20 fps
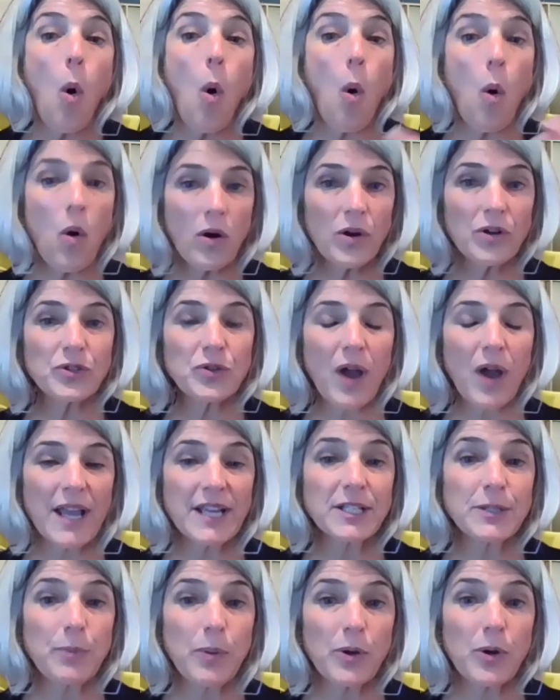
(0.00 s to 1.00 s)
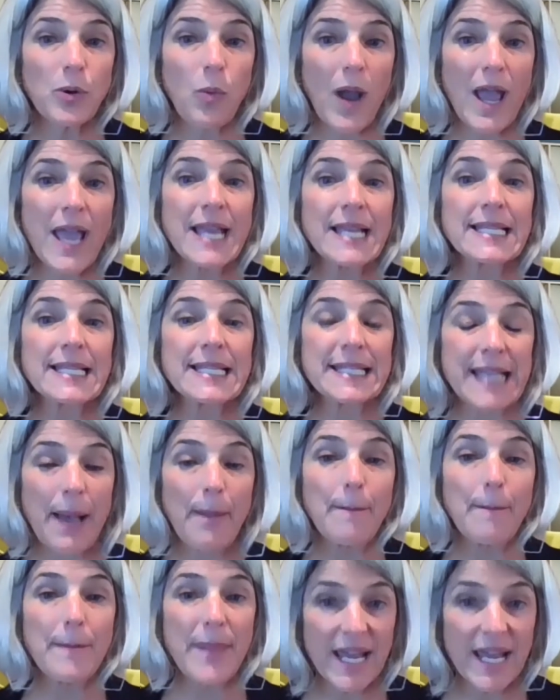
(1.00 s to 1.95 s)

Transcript: or trying to put away some